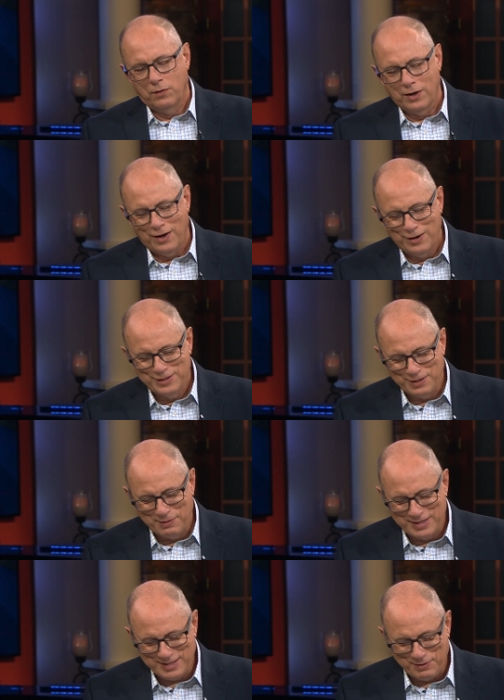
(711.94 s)
You know, I heard
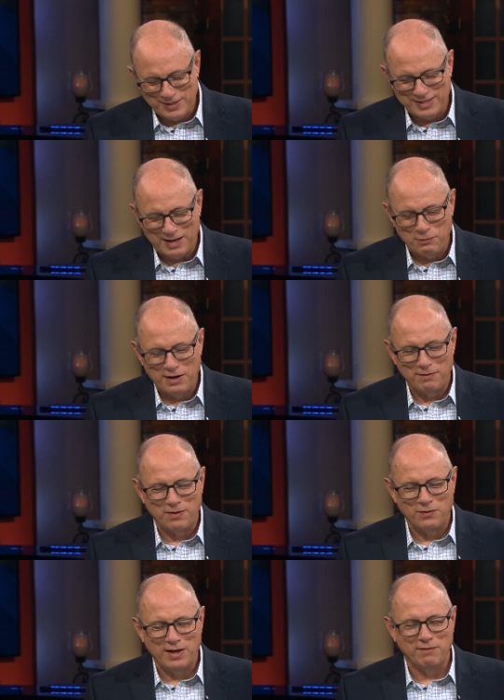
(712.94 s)
somebody say one time, we
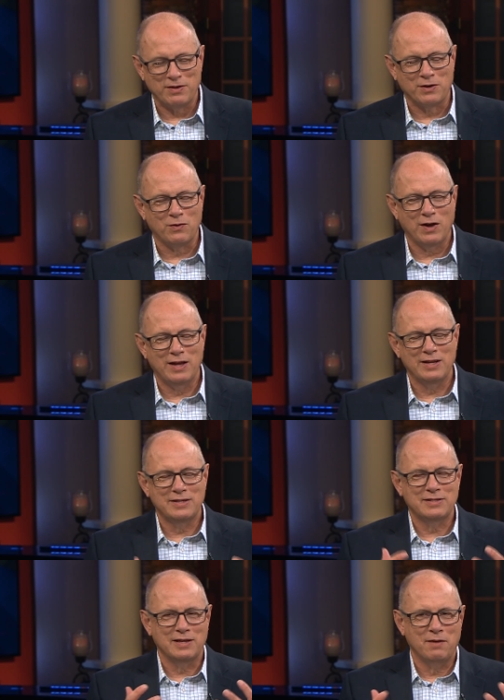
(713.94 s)
have, we have the
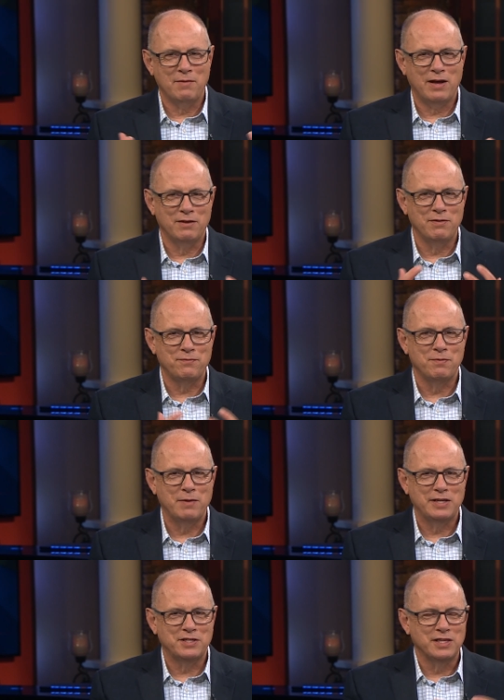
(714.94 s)
greatest amount of
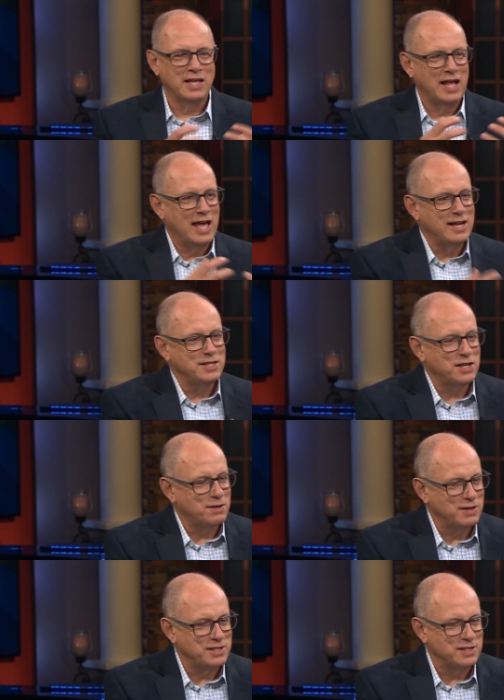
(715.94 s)
information that any
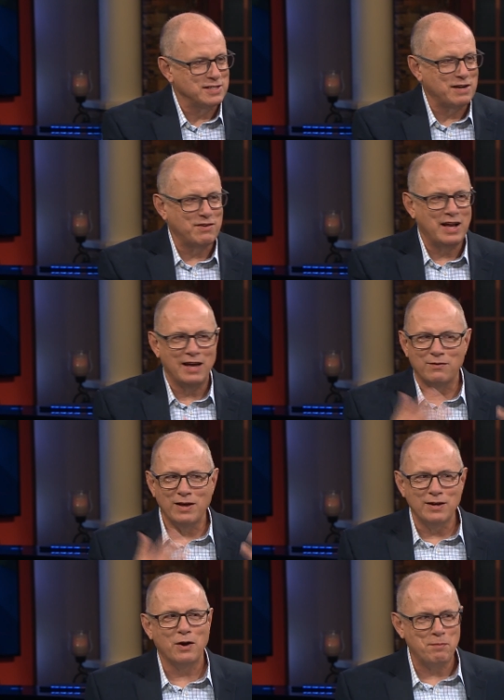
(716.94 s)
generation has ever had
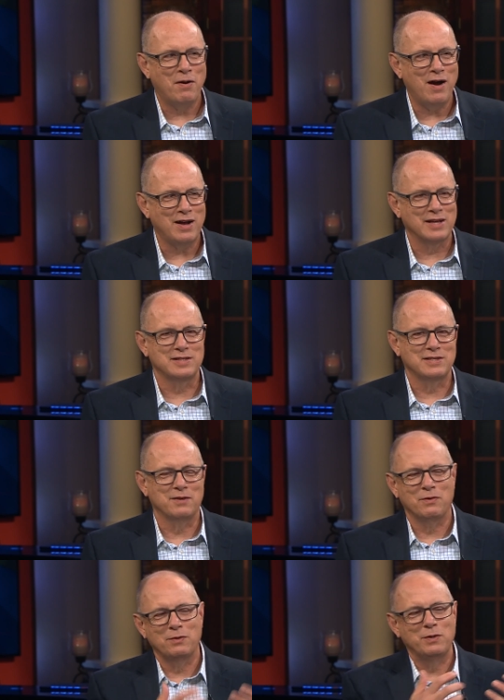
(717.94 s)
right in our pockets,
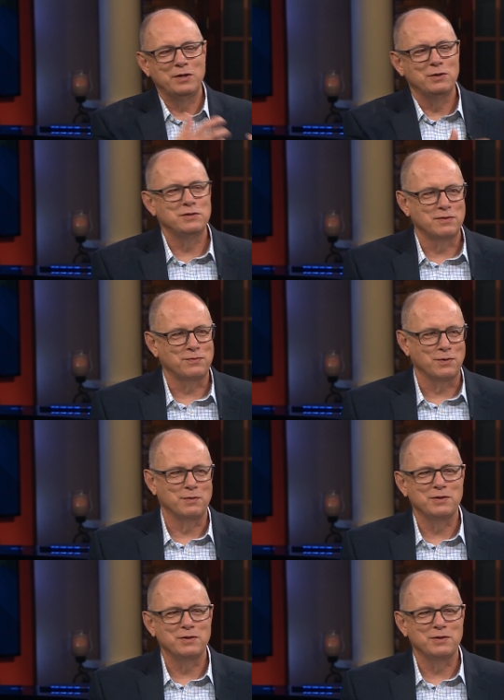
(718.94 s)
and what do we use it for?